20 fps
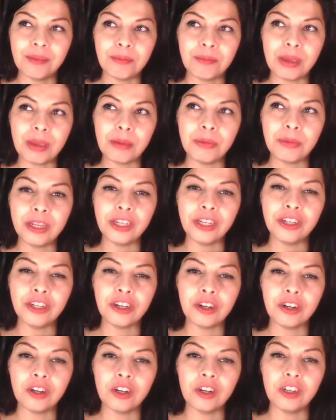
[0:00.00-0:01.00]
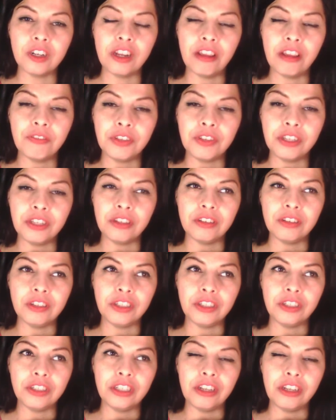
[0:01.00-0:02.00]
maybe
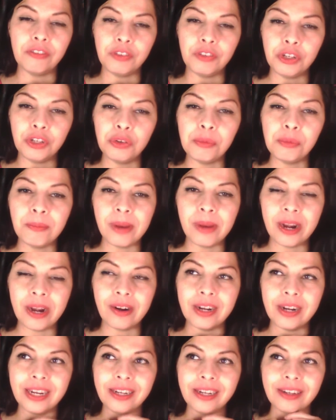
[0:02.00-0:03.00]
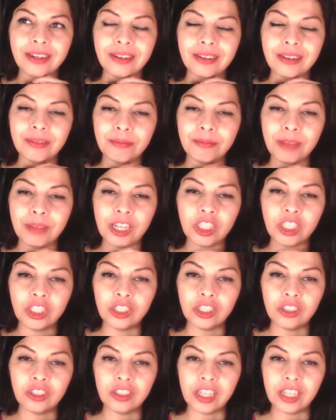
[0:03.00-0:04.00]
if you're married, make
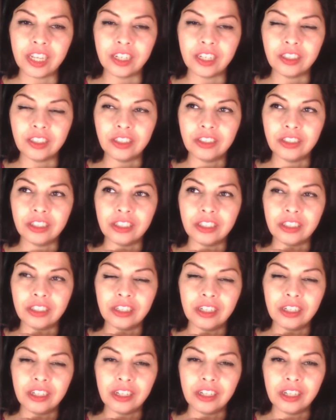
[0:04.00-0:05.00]
sure that your